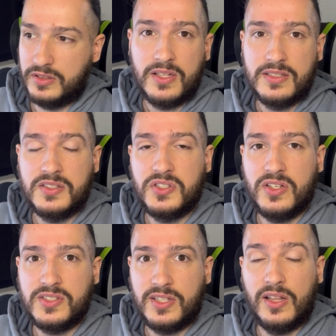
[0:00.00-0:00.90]
This
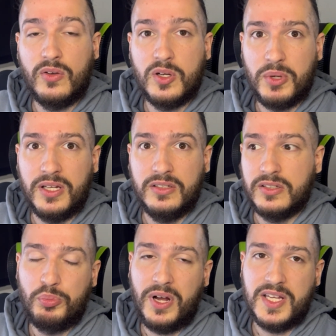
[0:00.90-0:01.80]
adjusts the loan amount
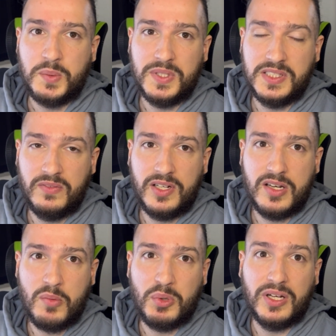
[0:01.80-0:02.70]
by a specific
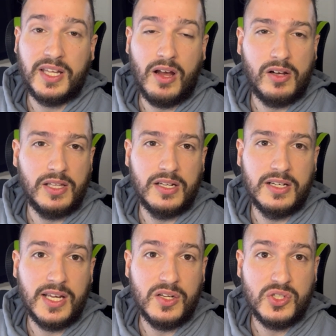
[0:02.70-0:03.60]
number calculated
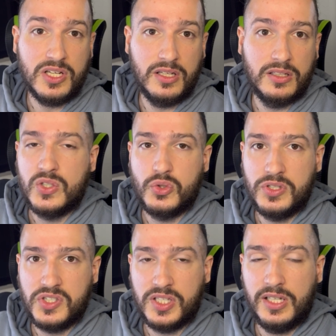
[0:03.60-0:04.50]
each year,
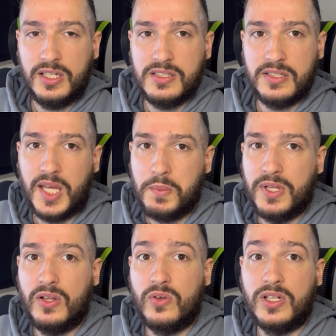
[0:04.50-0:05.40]
traditionally to keep the
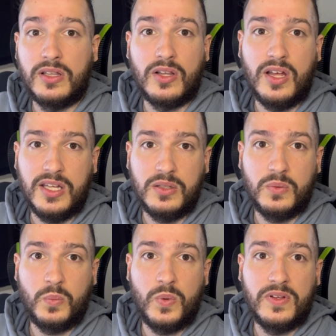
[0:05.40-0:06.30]
loan in line
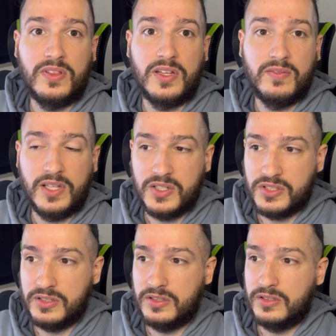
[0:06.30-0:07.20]
with
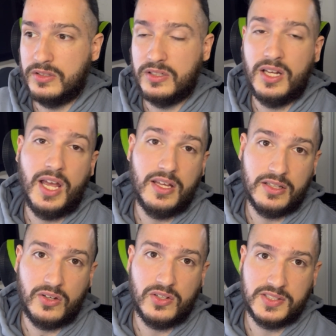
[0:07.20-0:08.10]
inflation and
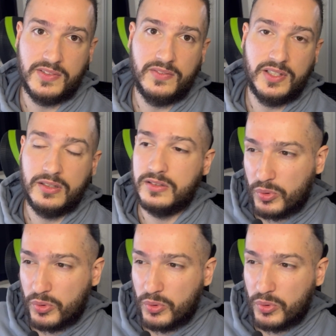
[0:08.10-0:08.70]
the cost of living.